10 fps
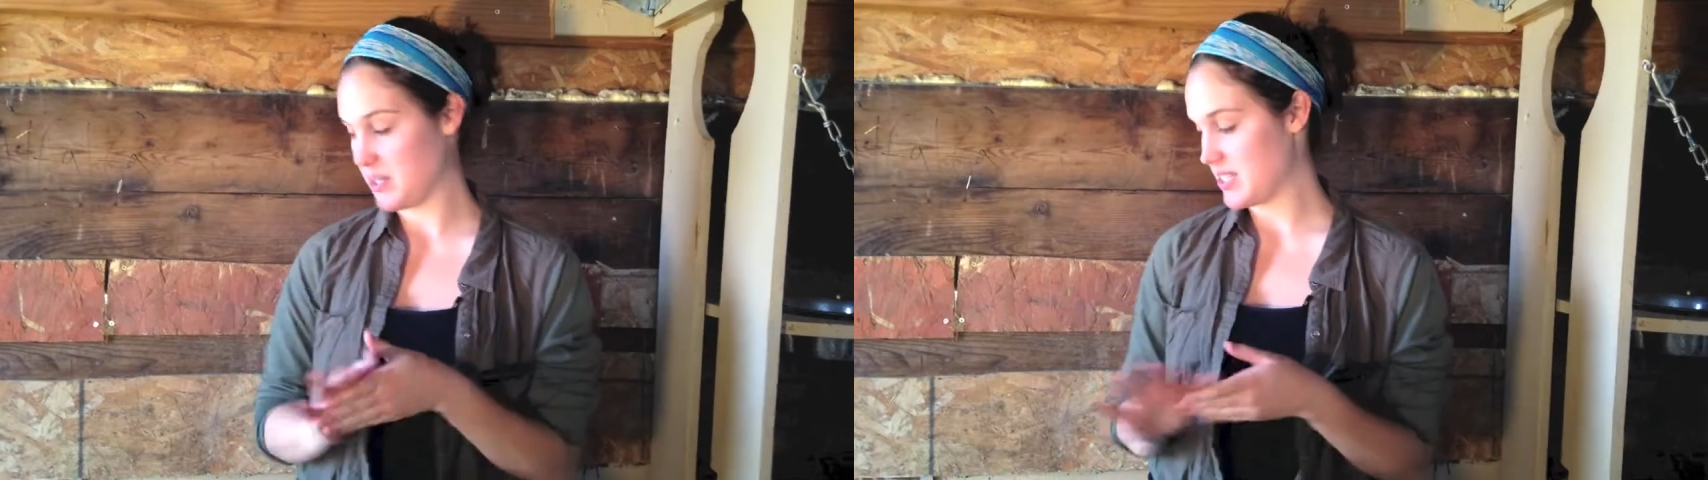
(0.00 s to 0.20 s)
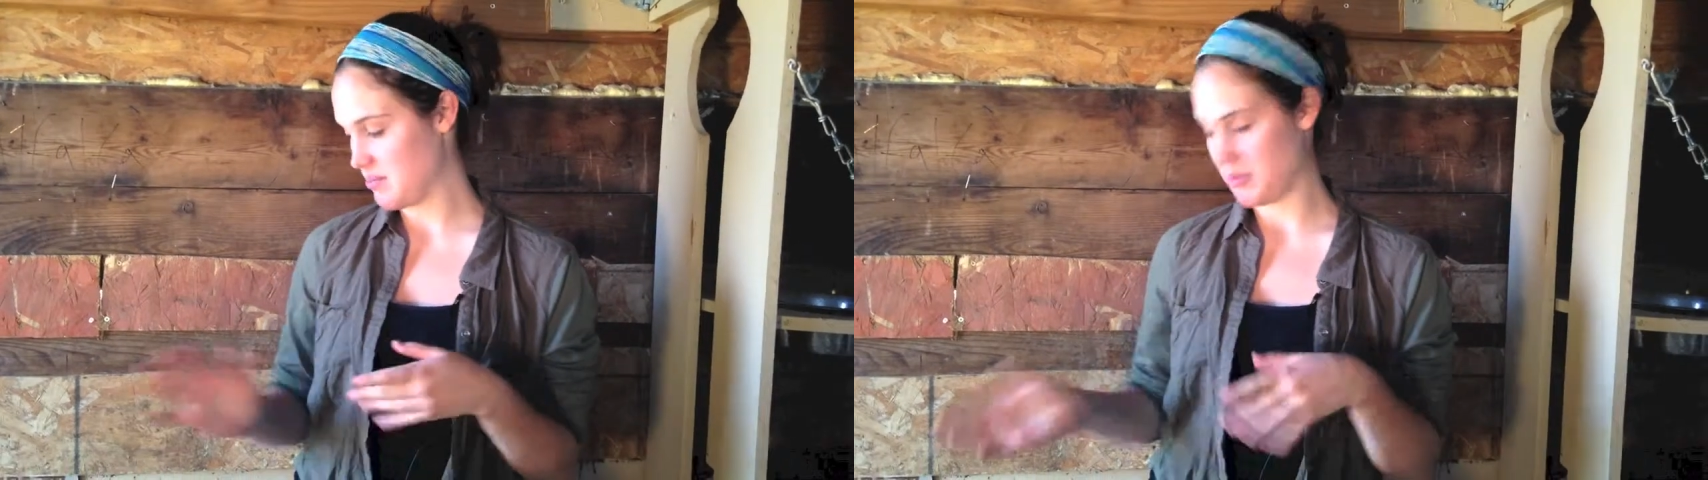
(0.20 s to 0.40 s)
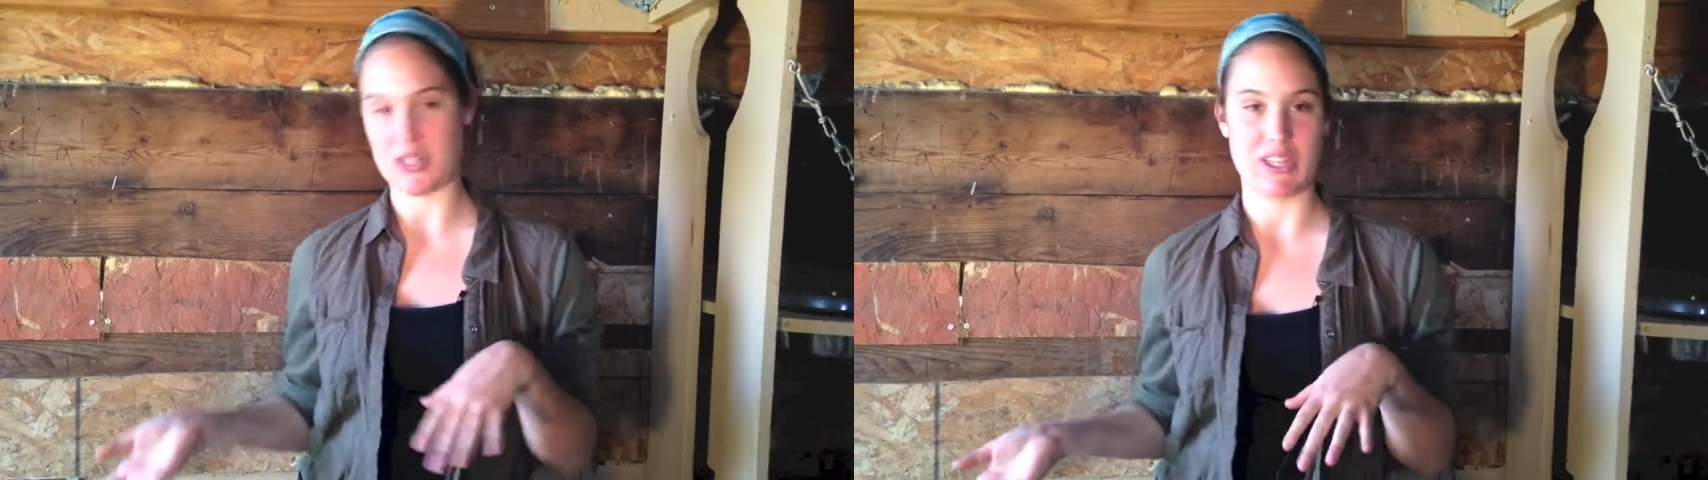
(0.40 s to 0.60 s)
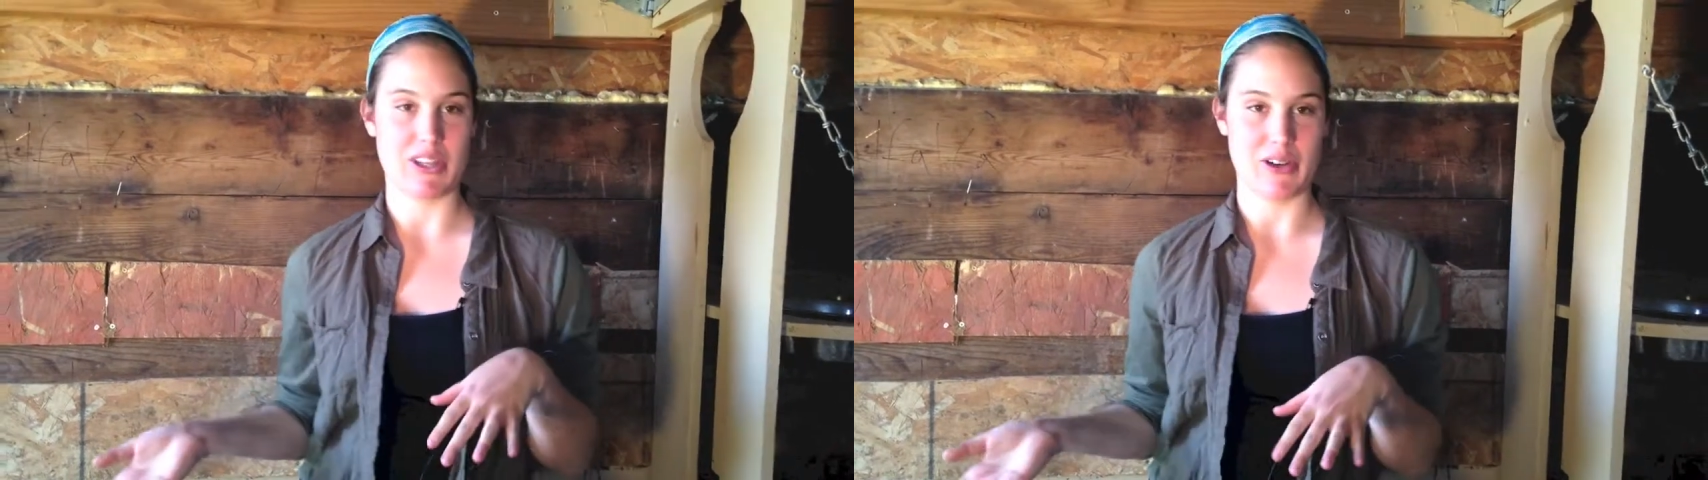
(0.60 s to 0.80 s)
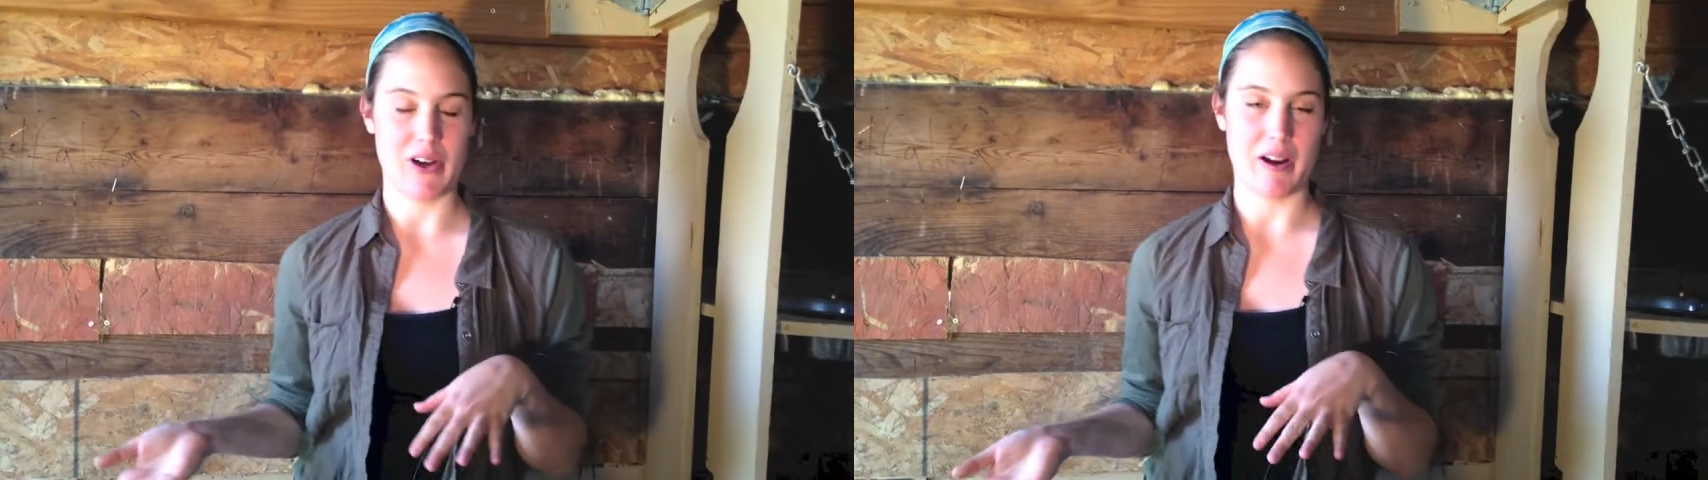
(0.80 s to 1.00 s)
once I'm milking
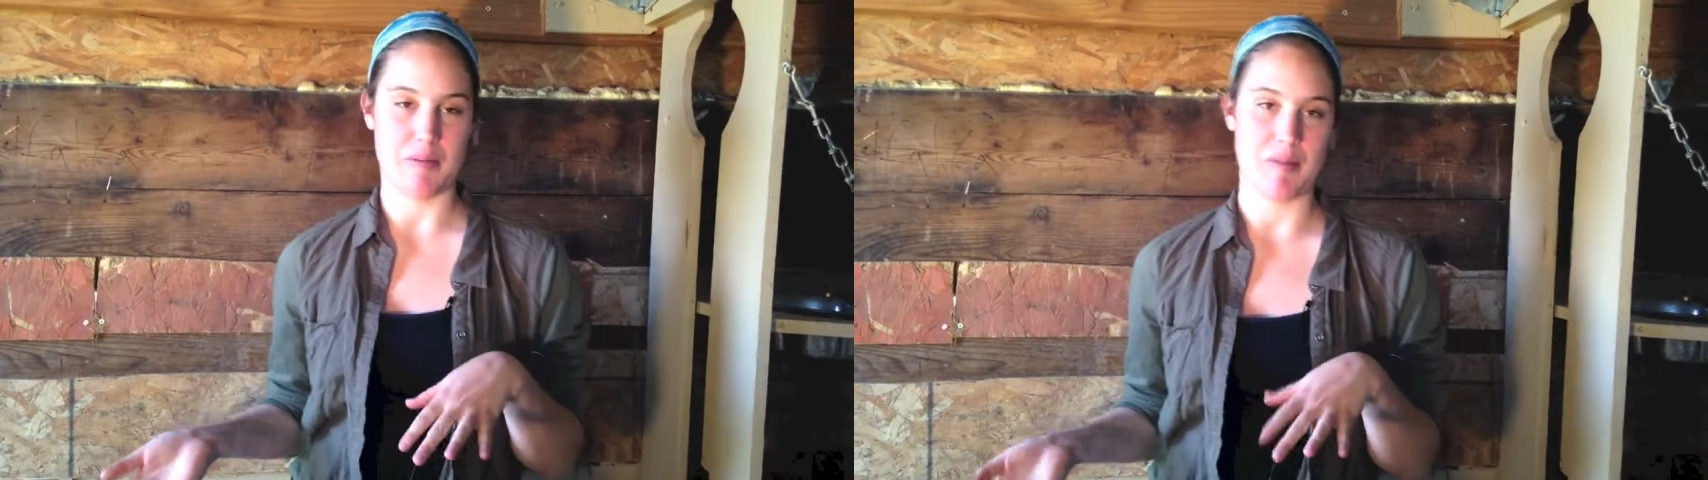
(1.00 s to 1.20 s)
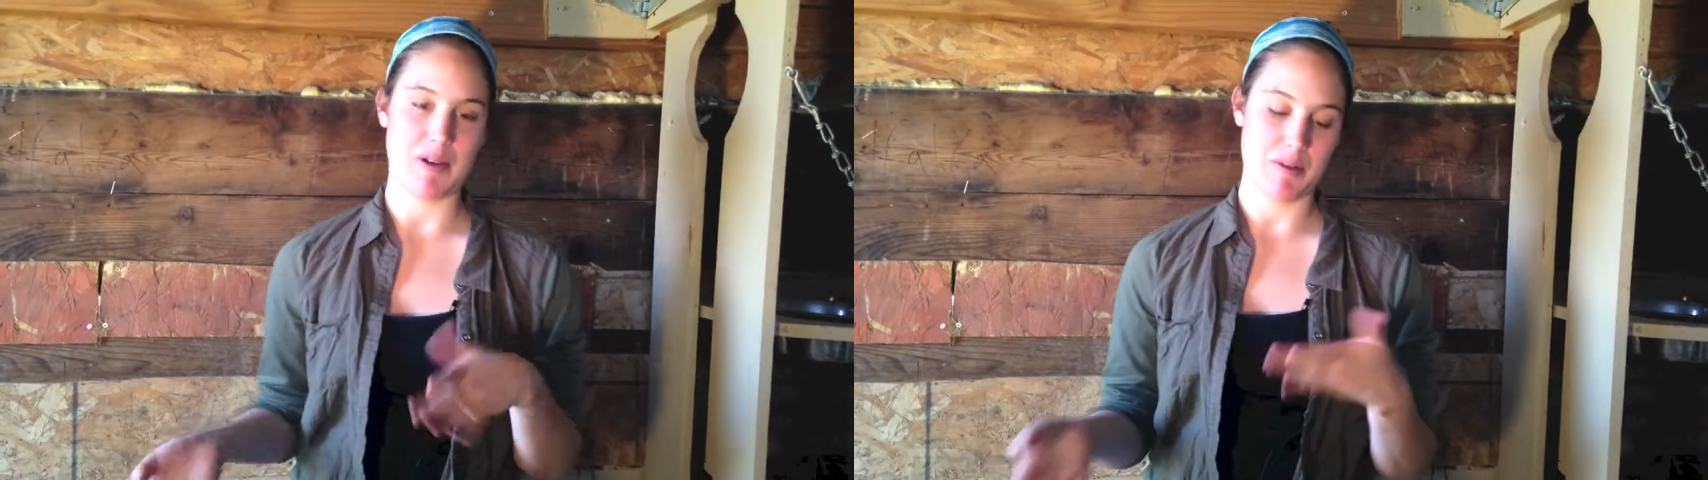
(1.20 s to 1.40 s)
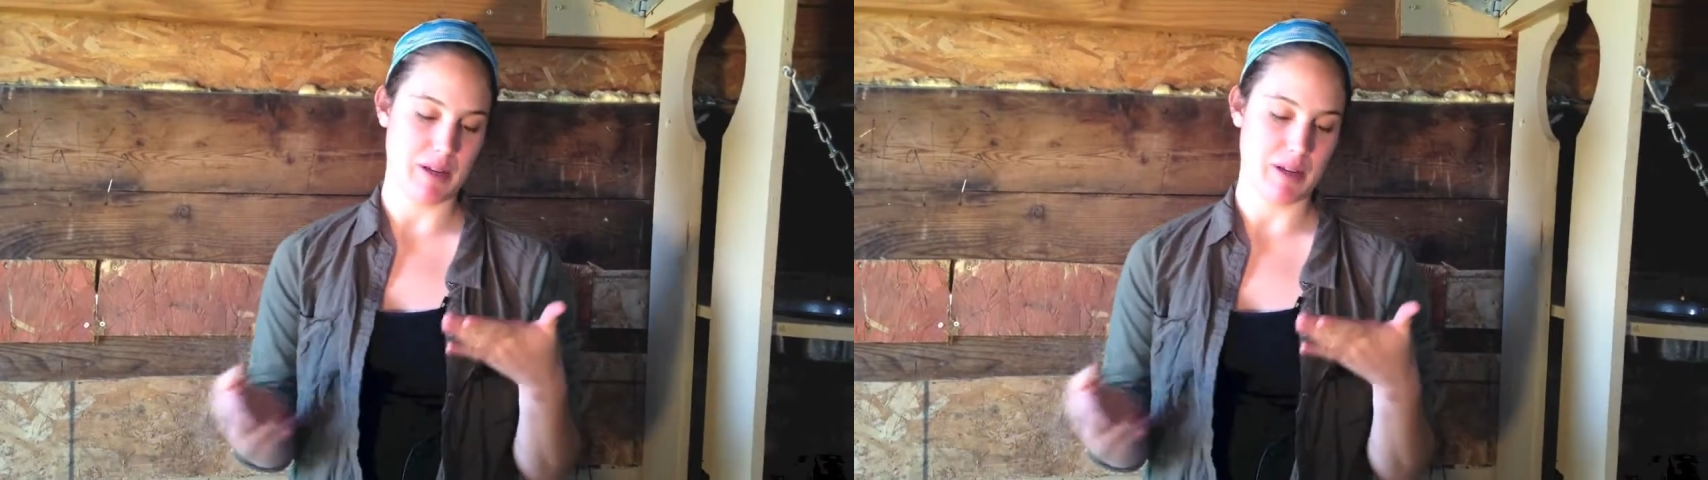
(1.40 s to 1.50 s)
the goat how to milk,